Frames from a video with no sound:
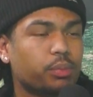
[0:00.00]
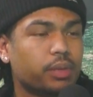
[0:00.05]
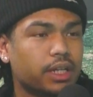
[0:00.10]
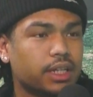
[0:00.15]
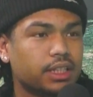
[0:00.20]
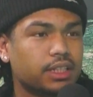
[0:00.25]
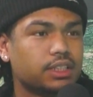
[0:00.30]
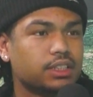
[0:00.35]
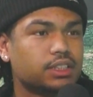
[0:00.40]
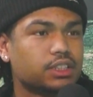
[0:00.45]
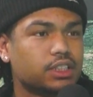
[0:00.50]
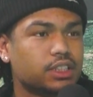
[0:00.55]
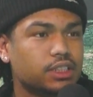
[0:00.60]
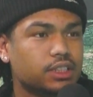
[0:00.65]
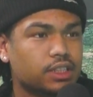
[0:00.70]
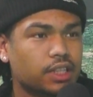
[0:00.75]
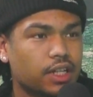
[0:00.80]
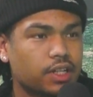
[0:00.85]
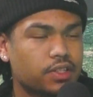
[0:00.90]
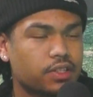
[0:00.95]
But she
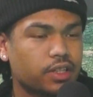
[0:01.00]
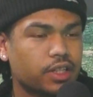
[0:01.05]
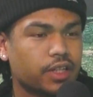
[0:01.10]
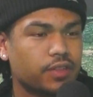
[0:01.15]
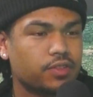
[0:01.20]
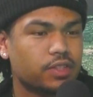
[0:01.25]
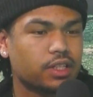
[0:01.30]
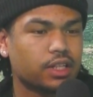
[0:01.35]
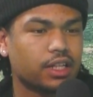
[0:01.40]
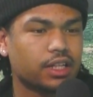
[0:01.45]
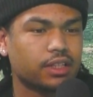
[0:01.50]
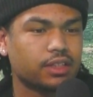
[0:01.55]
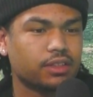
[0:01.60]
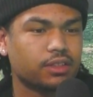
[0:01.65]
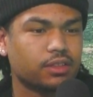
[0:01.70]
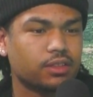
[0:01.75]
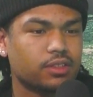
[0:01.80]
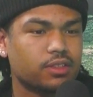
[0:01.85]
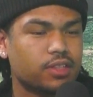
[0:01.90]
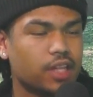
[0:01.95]
does love to like
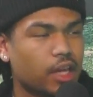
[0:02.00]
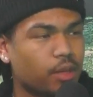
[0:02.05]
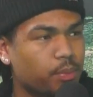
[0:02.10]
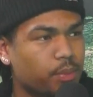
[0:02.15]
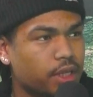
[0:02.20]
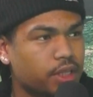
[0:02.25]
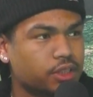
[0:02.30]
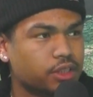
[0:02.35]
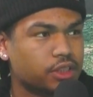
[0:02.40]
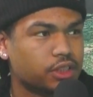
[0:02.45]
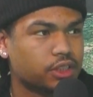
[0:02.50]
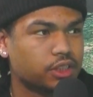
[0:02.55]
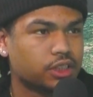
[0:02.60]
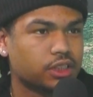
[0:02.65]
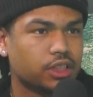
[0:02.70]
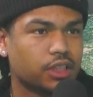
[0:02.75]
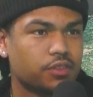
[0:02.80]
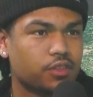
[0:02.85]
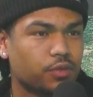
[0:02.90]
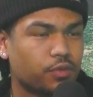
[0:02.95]
take pictures. She
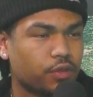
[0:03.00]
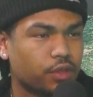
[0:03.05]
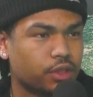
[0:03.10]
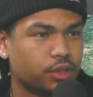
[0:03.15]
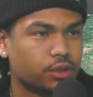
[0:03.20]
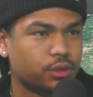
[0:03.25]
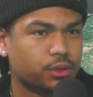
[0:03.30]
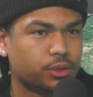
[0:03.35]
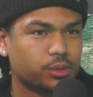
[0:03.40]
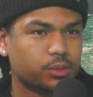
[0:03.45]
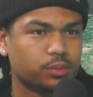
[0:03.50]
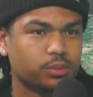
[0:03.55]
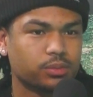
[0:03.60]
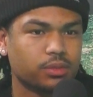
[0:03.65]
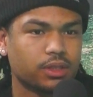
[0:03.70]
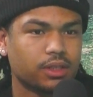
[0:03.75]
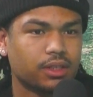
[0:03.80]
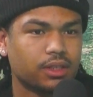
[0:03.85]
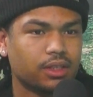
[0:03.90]
loves film,